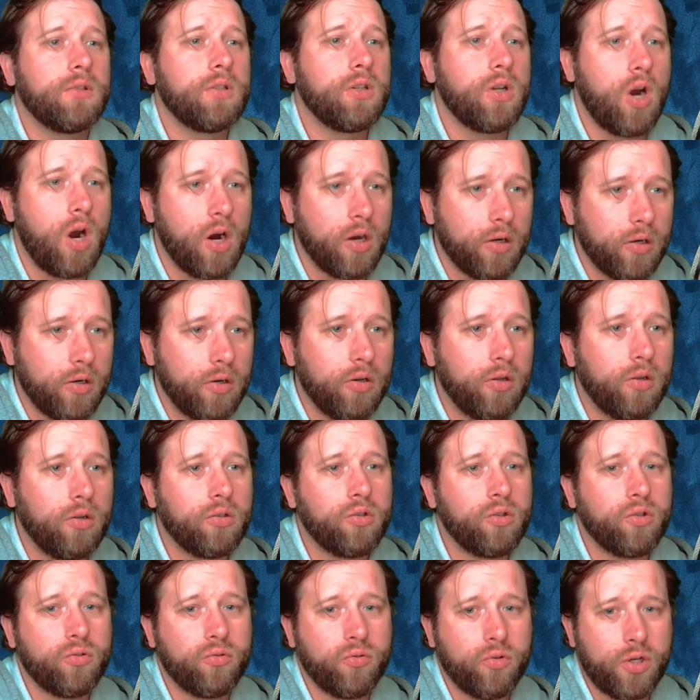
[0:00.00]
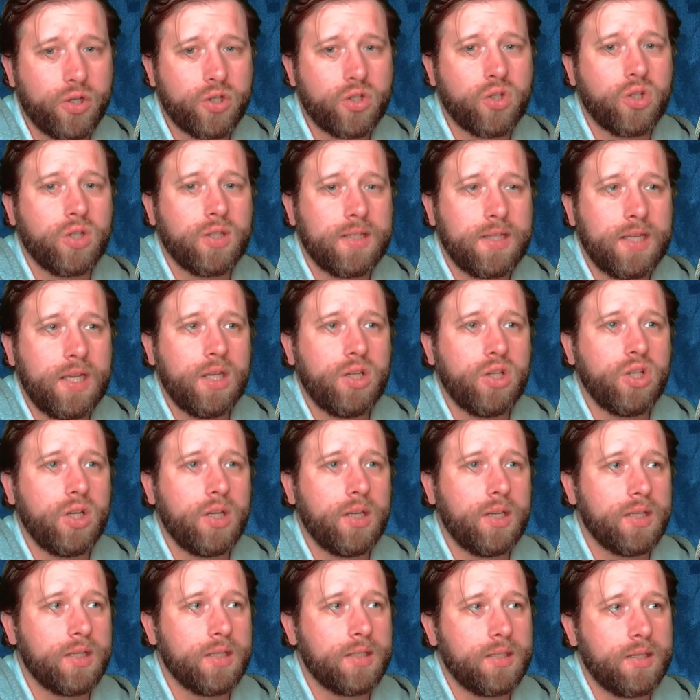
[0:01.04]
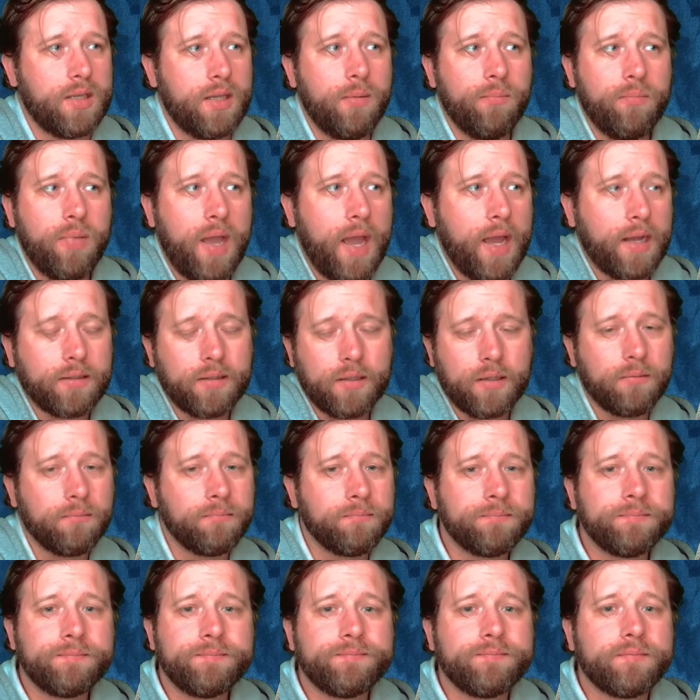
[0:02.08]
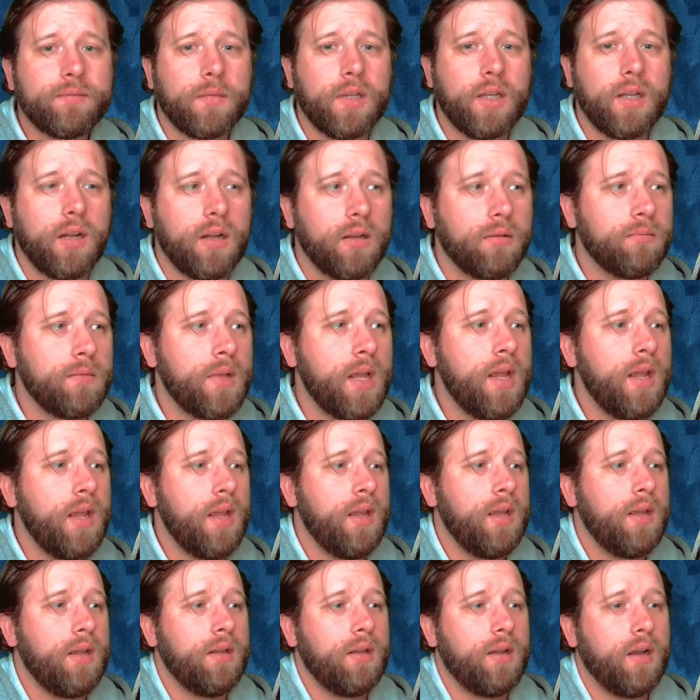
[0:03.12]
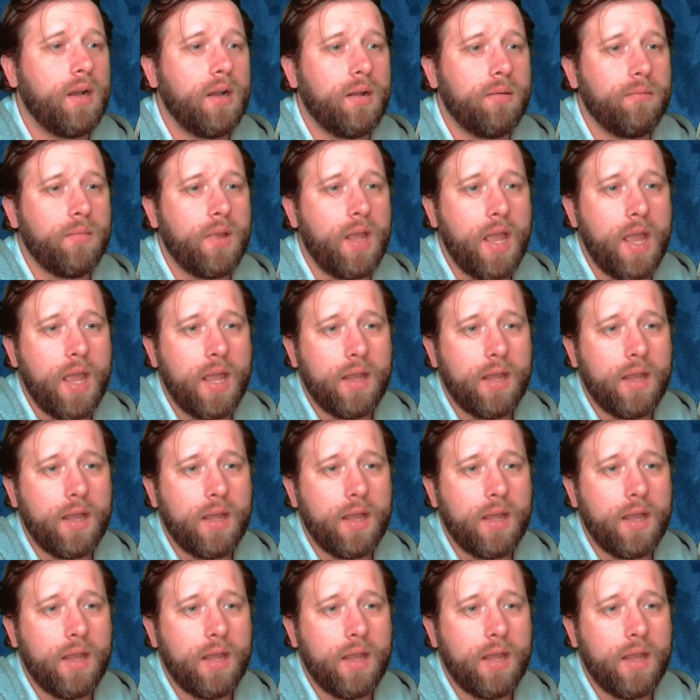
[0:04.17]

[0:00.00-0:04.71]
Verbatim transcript: cardinal Christian teaching is impacted. You know, um,